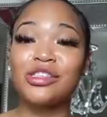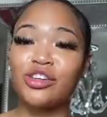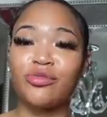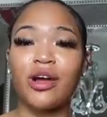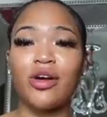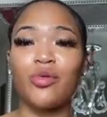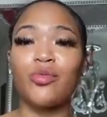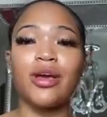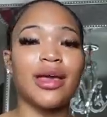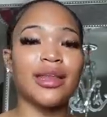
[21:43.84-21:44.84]
turn
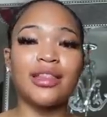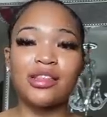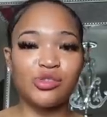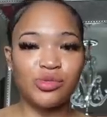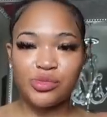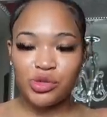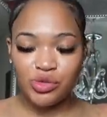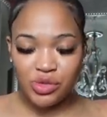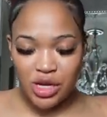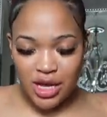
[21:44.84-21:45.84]
around with any of the
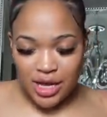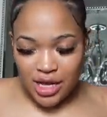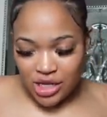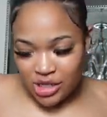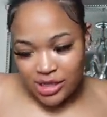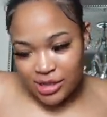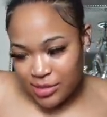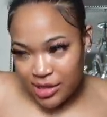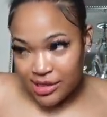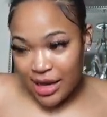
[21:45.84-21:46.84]
swimsuits just
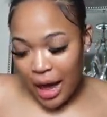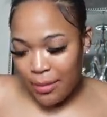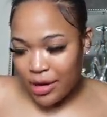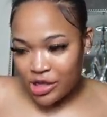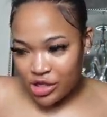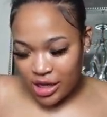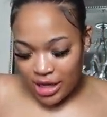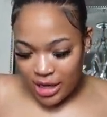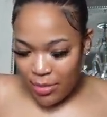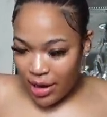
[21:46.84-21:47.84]
because I'm not trying to
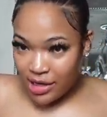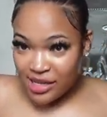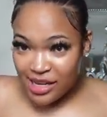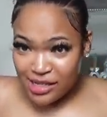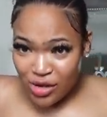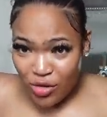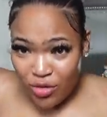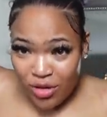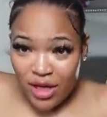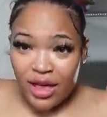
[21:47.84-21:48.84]
get demonetized.
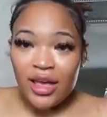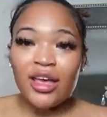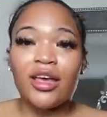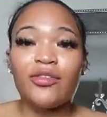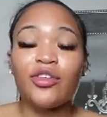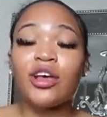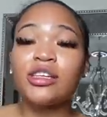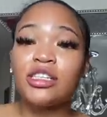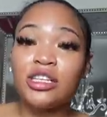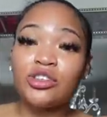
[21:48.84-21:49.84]
So if you
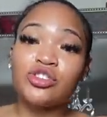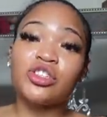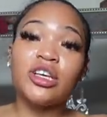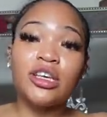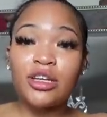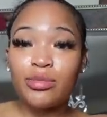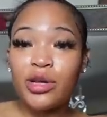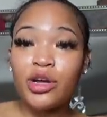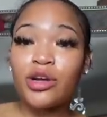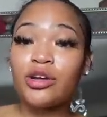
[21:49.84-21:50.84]
catch a little cheek in the
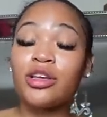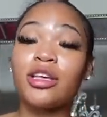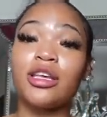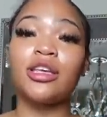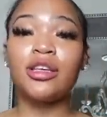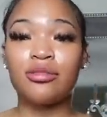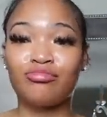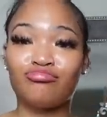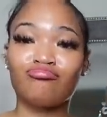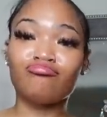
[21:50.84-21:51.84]
mirror,
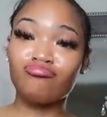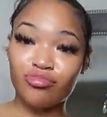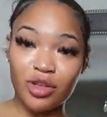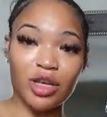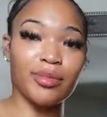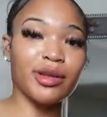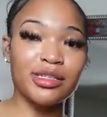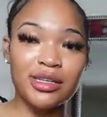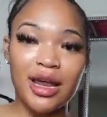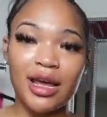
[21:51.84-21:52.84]
you better
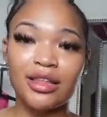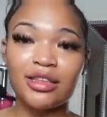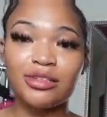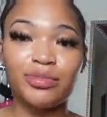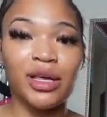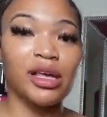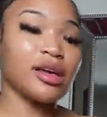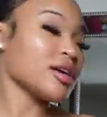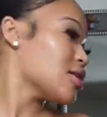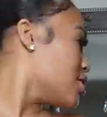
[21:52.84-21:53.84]
snag this peek.